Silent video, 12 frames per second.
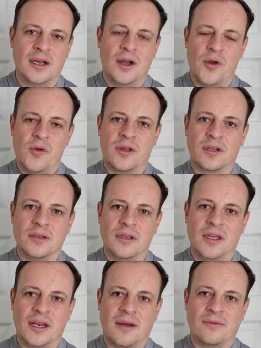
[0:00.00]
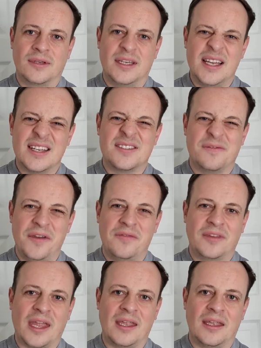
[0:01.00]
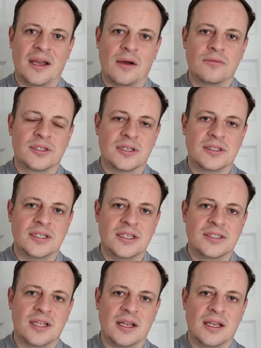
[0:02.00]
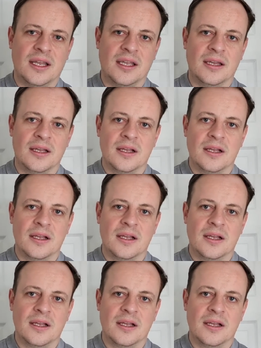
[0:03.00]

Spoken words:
who can, you know, get us 15 goals consistently?